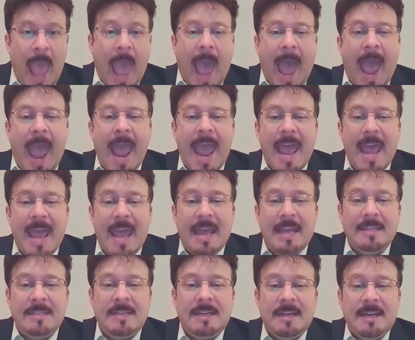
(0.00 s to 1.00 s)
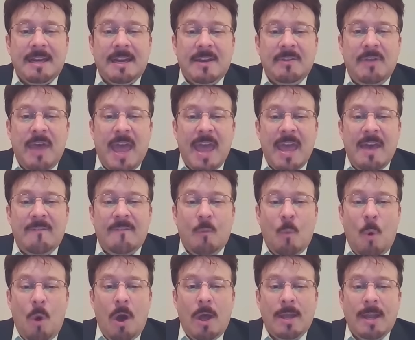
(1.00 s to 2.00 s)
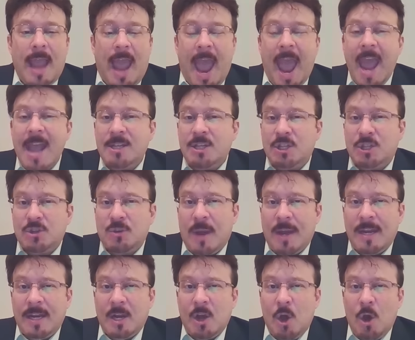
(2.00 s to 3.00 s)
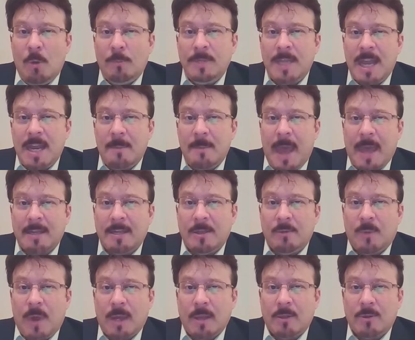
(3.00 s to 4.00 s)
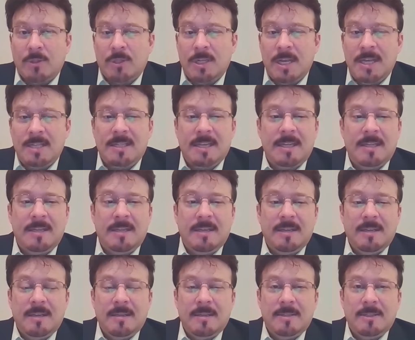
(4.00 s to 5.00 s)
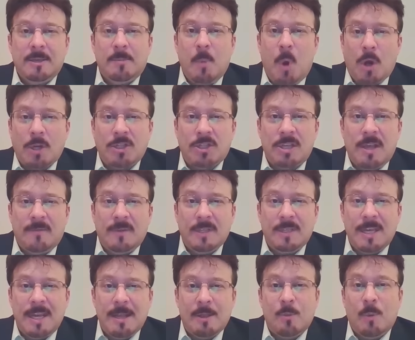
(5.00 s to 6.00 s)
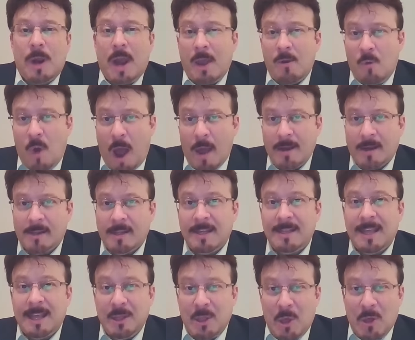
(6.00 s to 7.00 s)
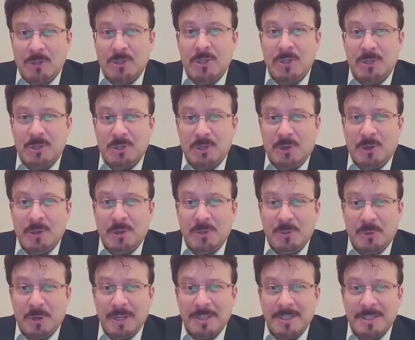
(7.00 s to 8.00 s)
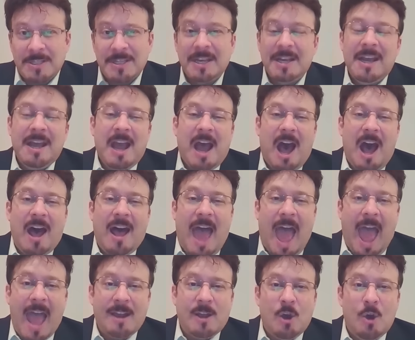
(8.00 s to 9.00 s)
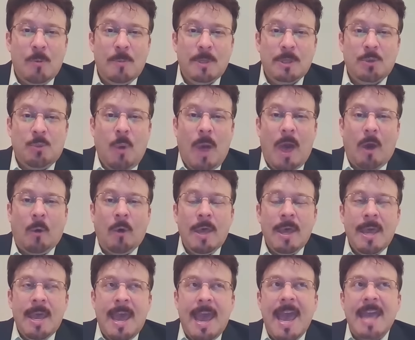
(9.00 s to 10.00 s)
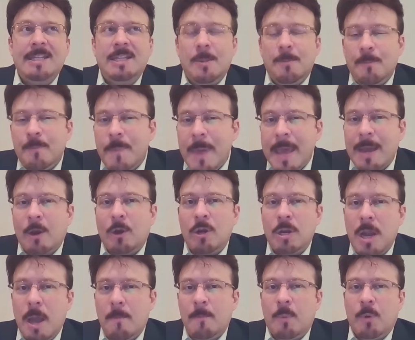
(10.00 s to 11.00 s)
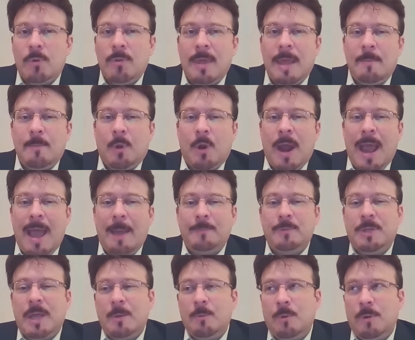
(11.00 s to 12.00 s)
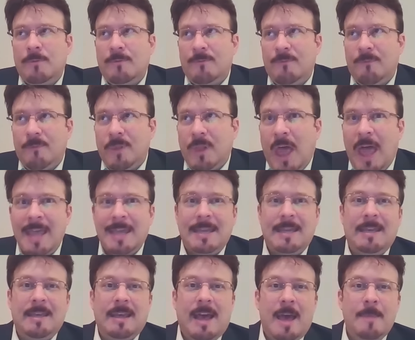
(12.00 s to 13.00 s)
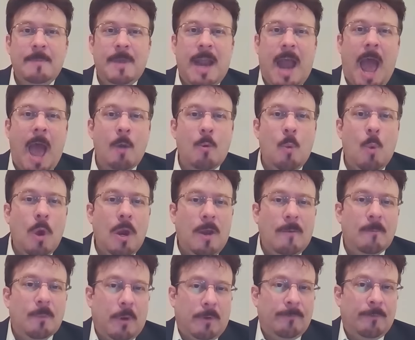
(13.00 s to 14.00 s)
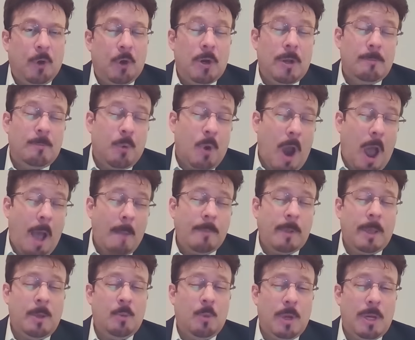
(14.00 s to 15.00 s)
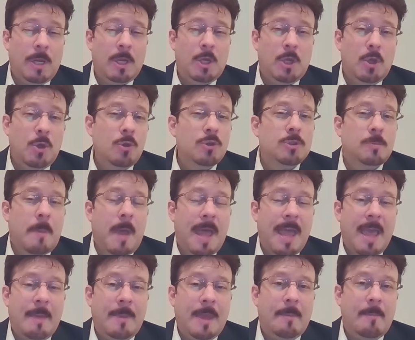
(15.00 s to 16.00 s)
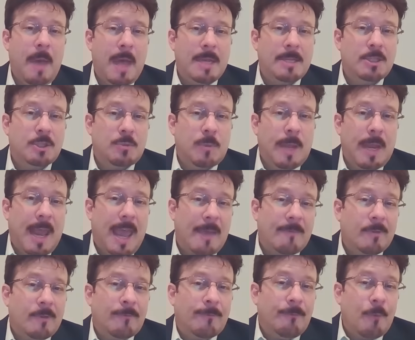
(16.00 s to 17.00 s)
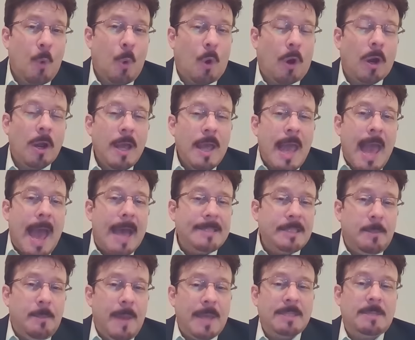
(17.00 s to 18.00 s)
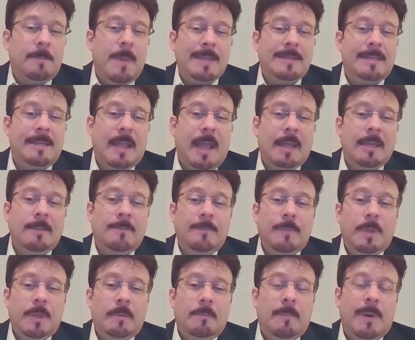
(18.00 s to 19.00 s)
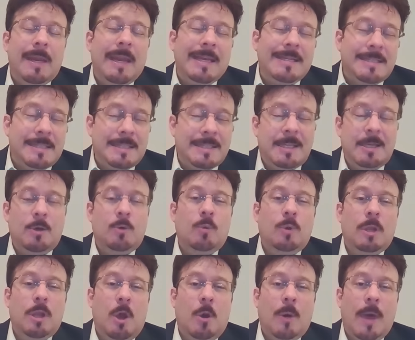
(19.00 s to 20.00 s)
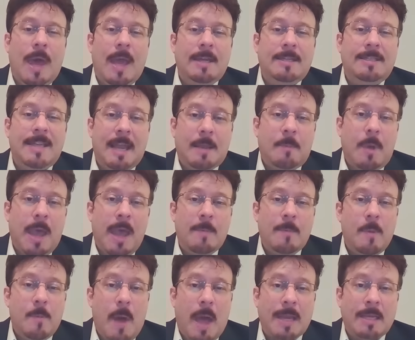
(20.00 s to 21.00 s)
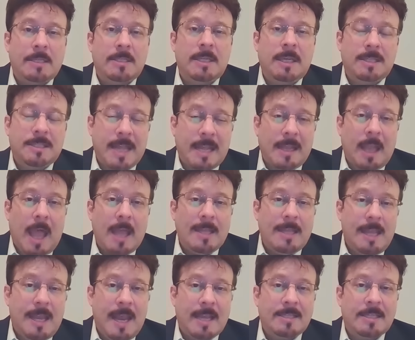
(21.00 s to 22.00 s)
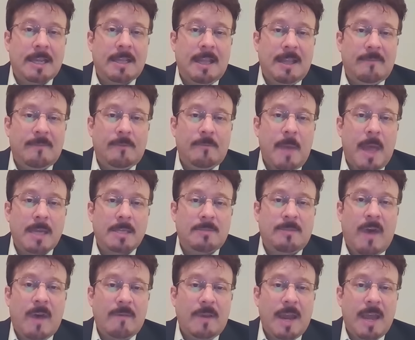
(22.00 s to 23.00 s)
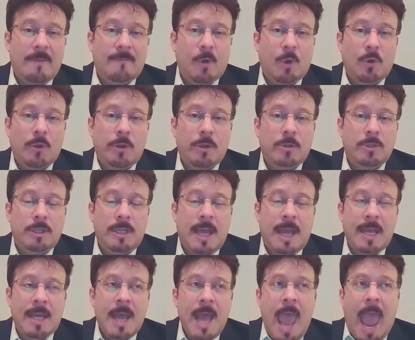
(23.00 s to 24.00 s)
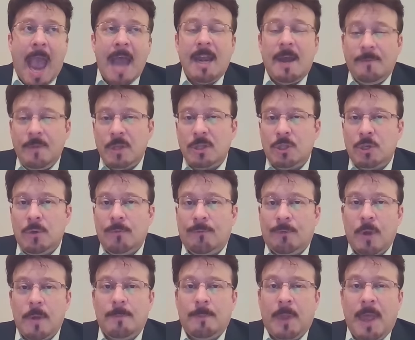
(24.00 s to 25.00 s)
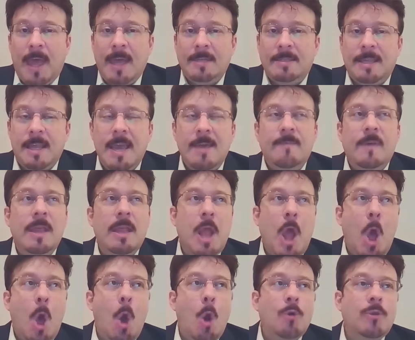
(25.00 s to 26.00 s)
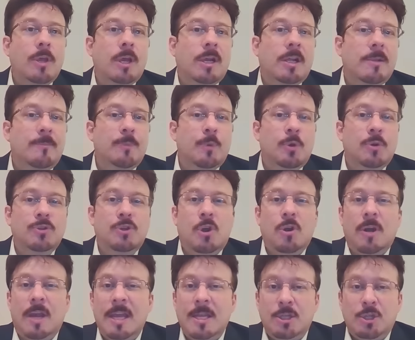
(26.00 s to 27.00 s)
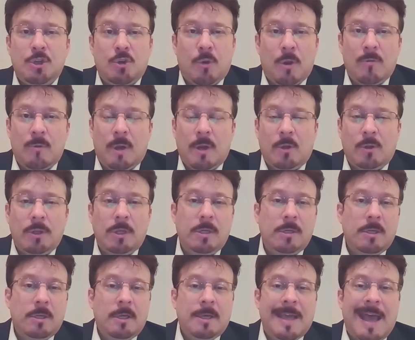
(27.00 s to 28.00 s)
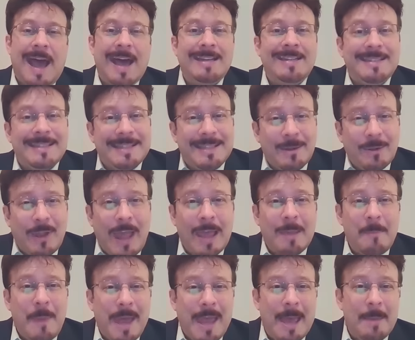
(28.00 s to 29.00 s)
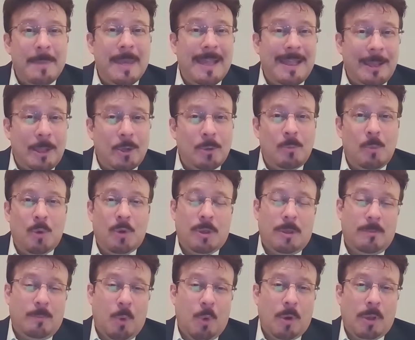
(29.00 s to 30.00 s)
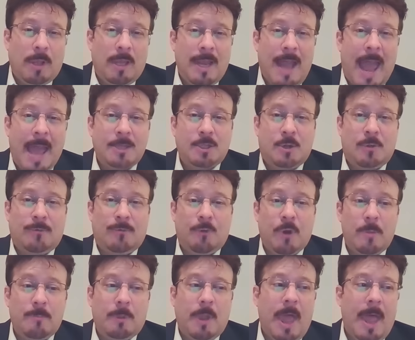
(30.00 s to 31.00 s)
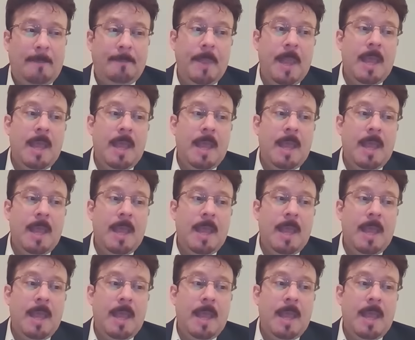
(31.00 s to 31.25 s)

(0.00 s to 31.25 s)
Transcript: And they have won 8 straight at home, dating back to the regular season, to March 17th, when ironically they lost to the Charlotte Hornets, at home as well. It's a bigger number than perhaps I would like. I mean, I would have preferred and probably would have used Miami at -3.5 to 4 as a best bet tonight, but I still would go ahead and take Miami -6. That line did escalate from -5.5 earlier today. And of the two free plays, even though the Clippers are injury-riddled, I still like Miami a little more than Portland as your free play.